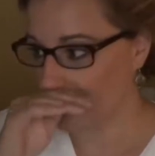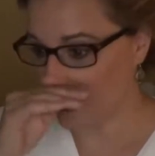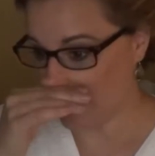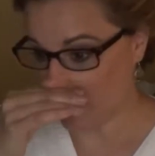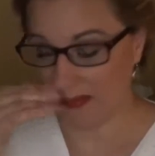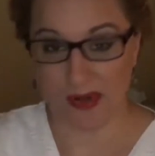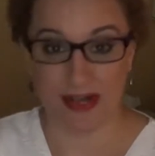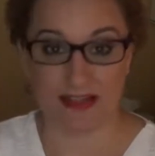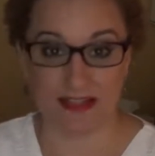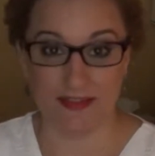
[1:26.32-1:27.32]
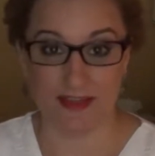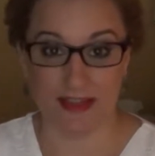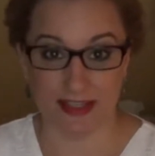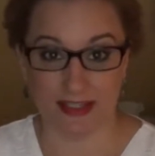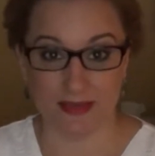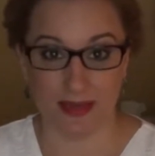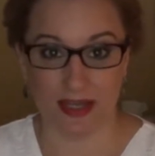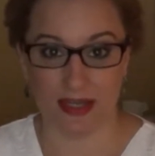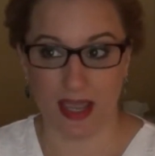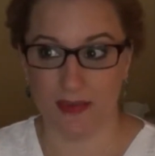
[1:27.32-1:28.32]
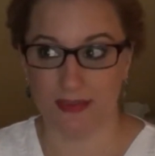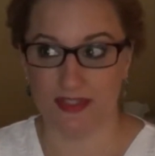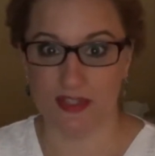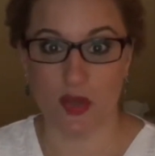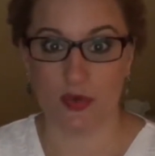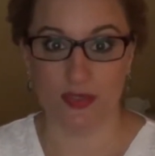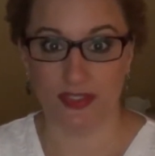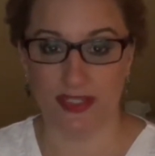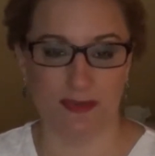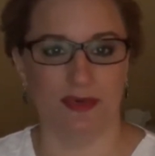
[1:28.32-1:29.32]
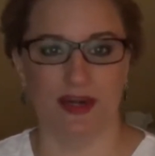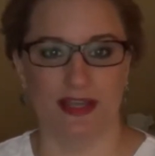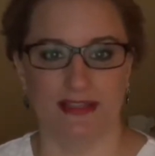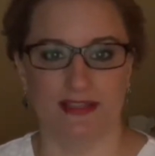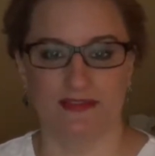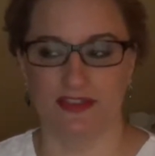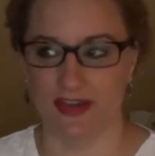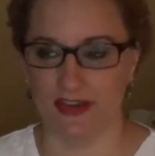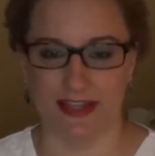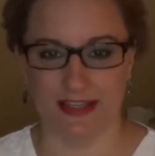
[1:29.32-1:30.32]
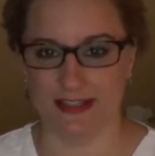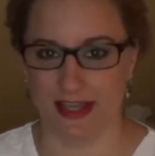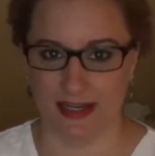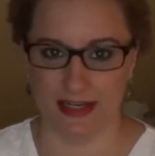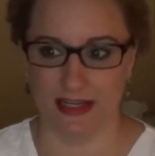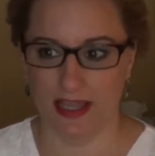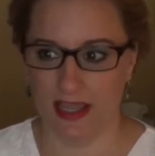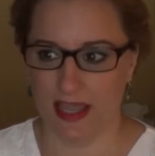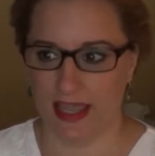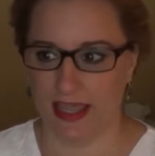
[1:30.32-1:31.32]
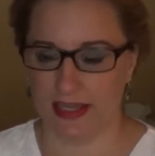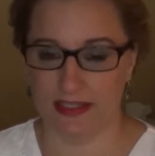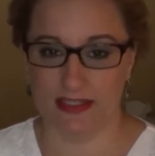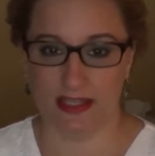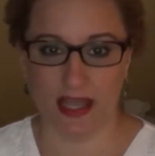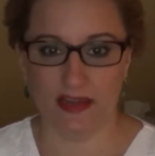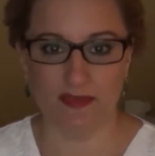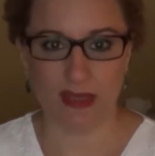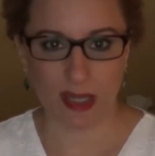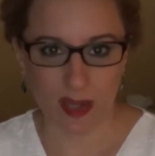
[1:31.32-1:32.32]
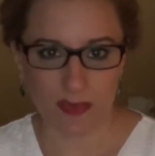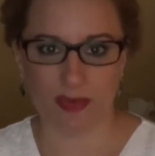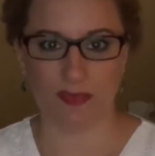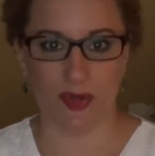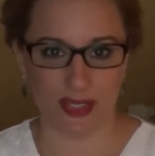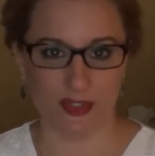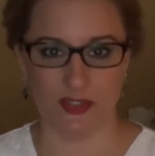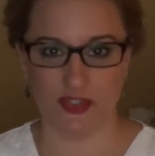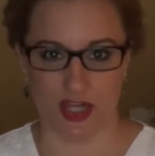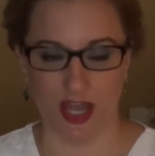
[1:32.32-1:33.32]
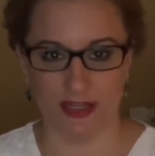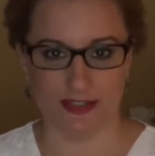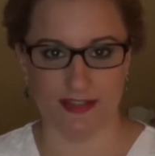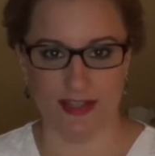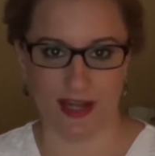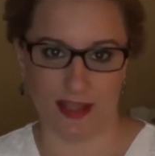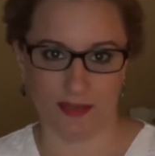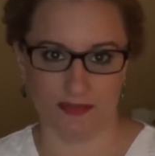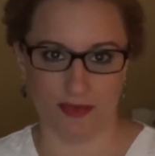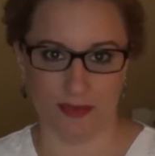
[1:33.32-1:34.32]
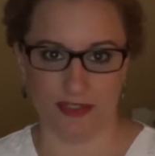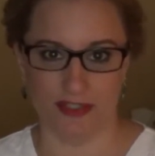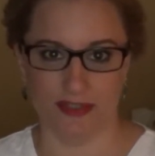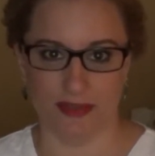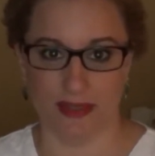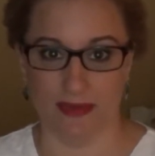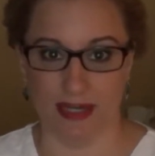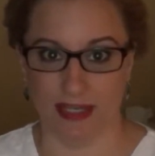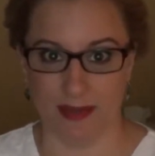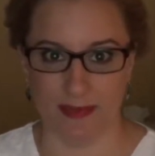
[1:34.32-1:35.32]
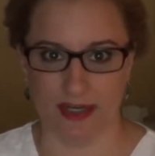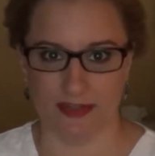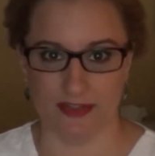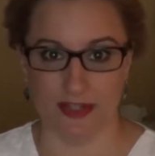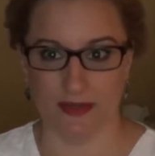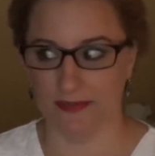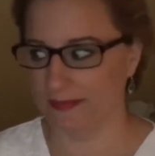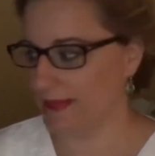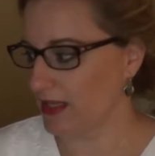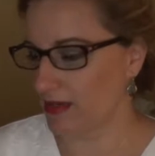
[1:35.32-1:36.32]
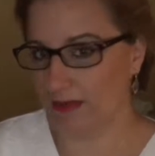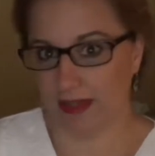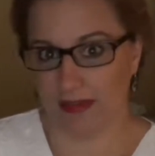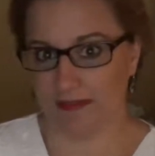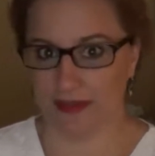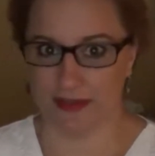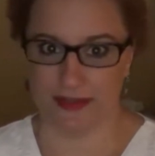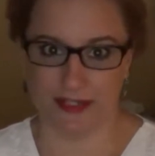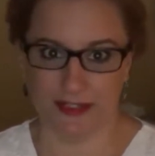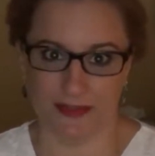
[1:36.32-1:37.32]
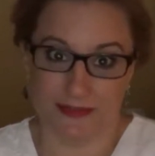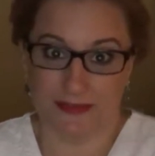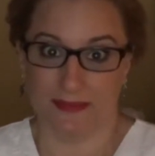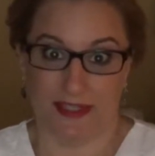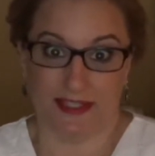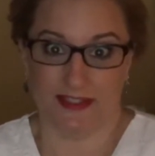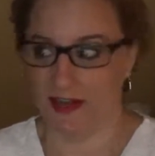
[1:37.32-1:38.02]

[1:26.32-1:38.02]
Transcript: when I discovered this one, I was totally impressed, very excited, and it's kind of become a regular jaunt that I look forward to doing when I come here. So without further ado, I'm going to